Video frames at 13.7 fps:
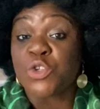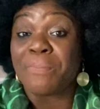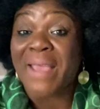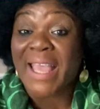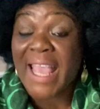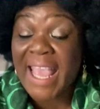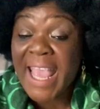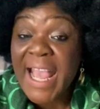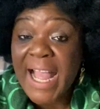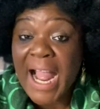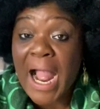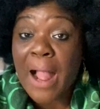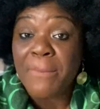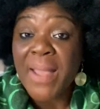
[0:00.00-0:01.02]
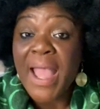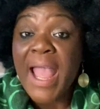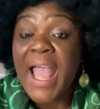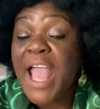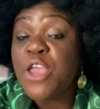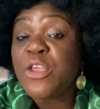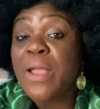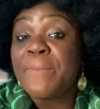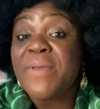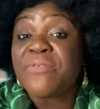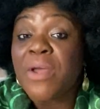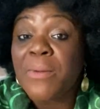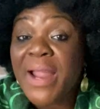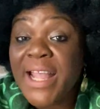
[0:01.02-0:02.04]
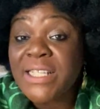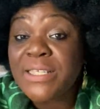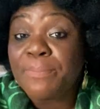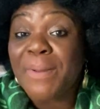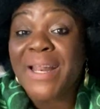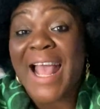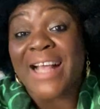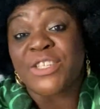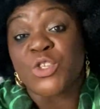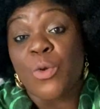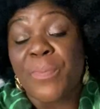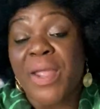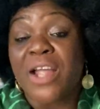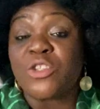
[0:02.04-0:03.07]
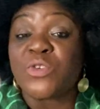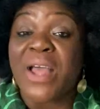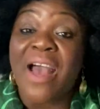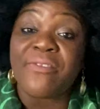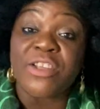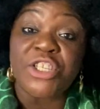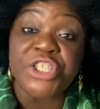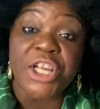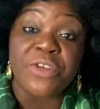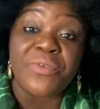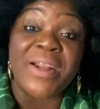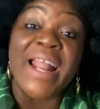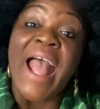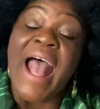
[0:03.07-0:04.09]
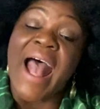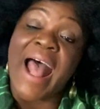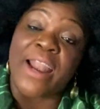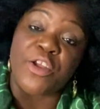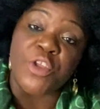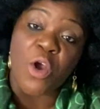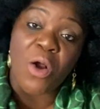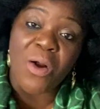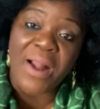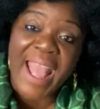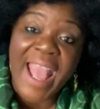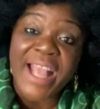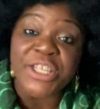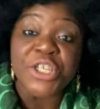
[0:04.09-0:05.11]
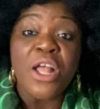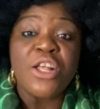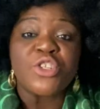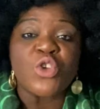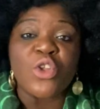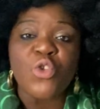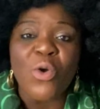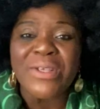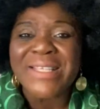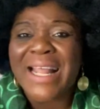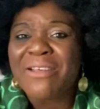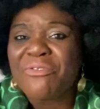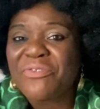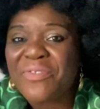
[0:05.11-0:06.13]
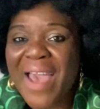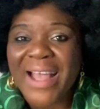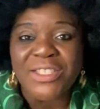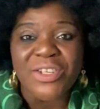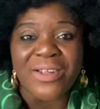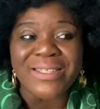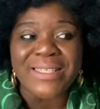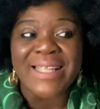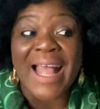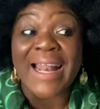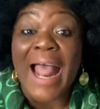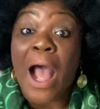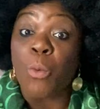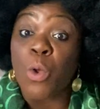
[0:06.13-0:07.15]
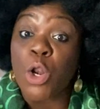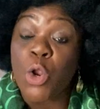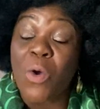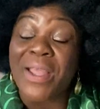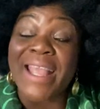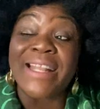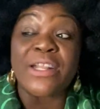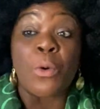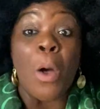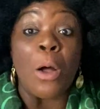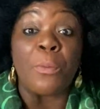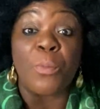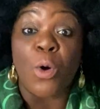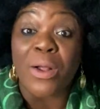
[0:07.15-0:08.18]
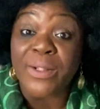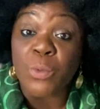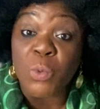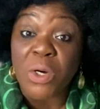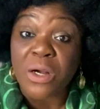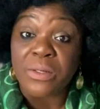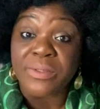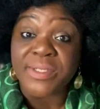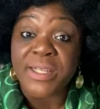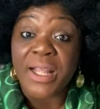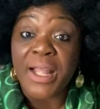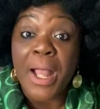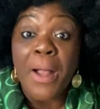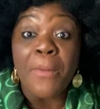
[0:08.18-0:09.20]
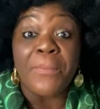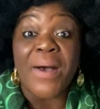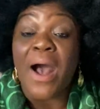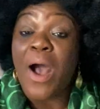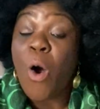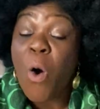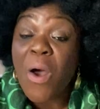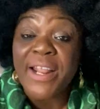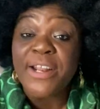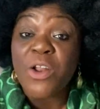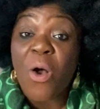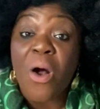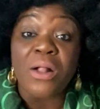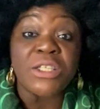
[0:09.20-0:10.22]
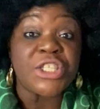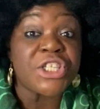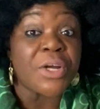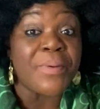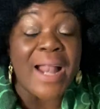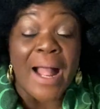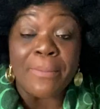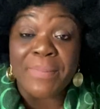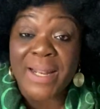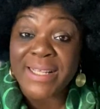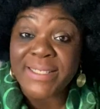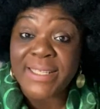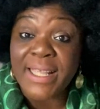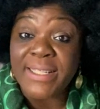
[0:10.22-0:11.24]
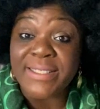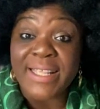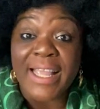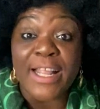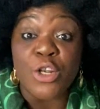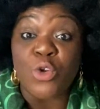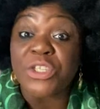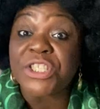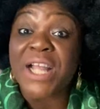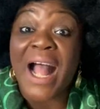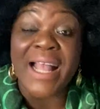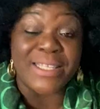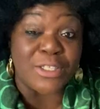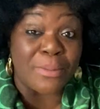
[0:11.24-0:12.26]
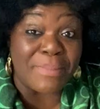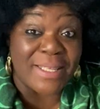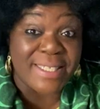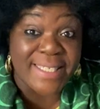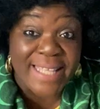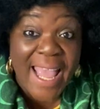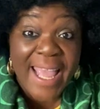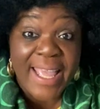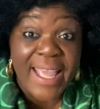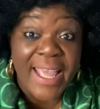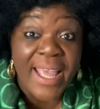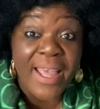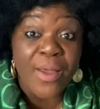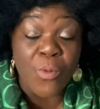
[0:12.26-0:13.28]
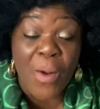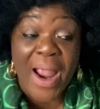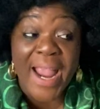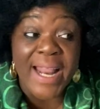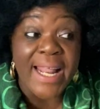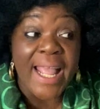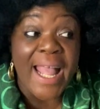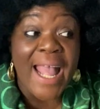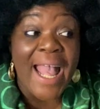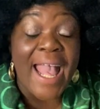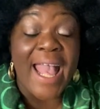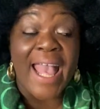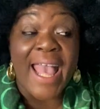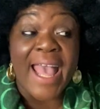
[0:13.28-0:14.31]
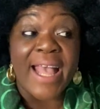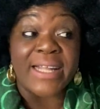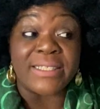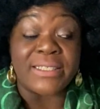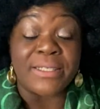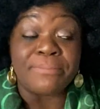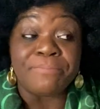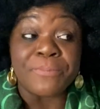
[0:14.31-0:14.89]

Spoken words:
to make income, and you can be very independent as compared to having children at a younger age. So those are the factors that I will look into our modern world. But all in all, children are blessings, and no child is a mistake, right? And